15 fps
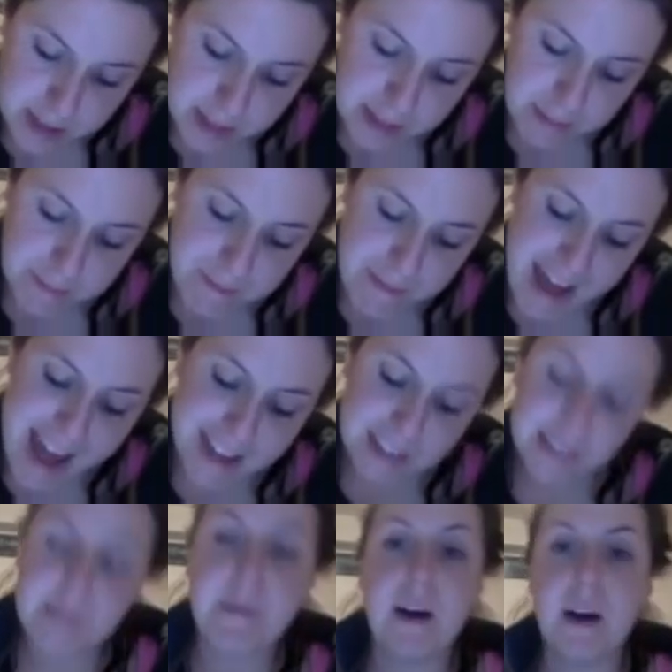The
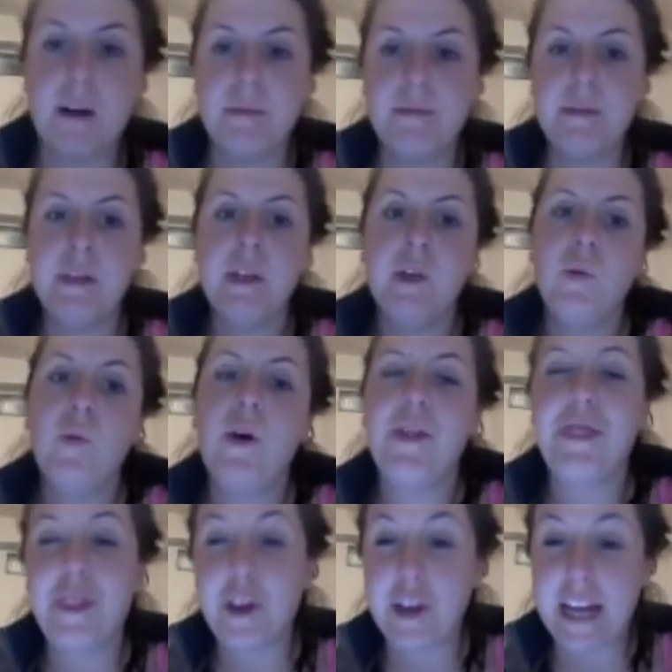maximum, well,
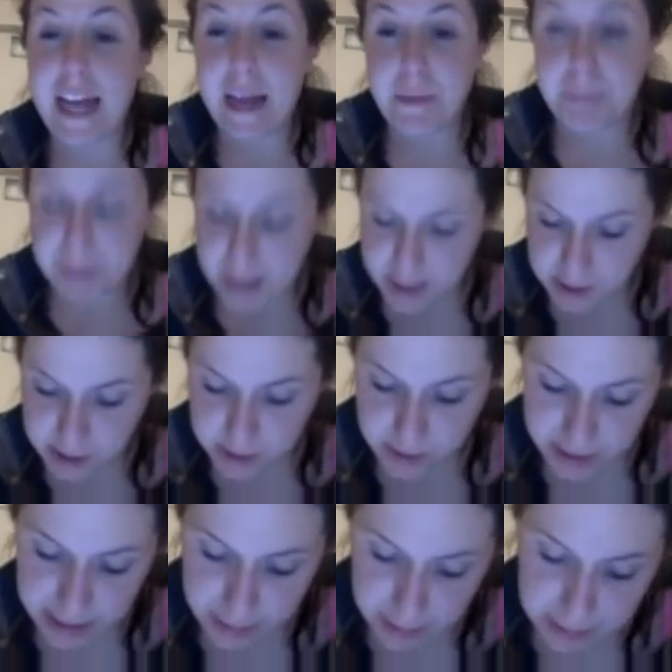38 plus
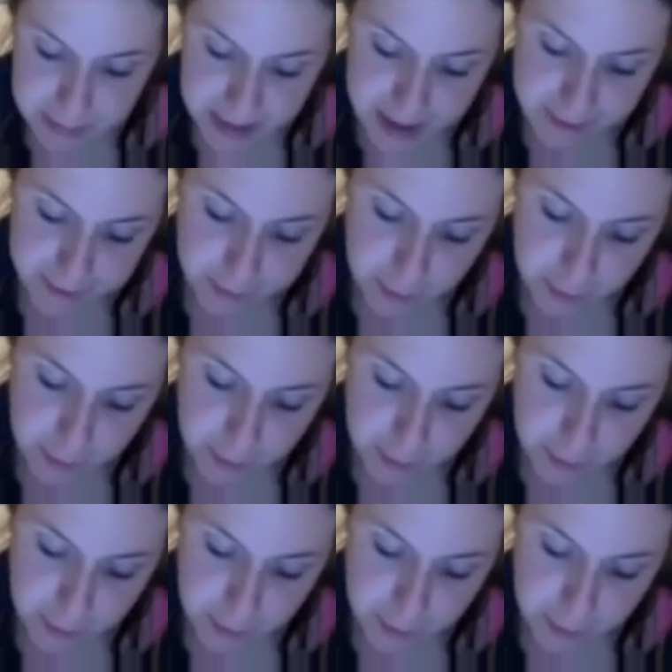3 would be at